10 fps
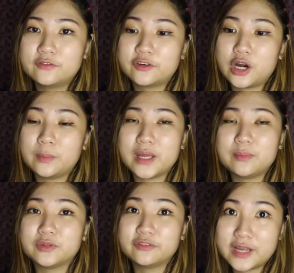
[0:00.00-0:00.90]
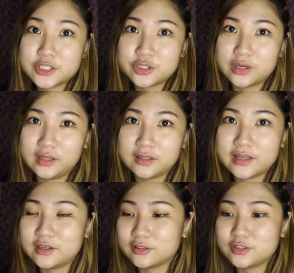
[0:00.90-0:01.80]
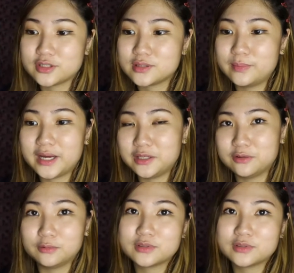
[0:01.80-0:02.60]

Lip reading: from a professional and not just by, you know,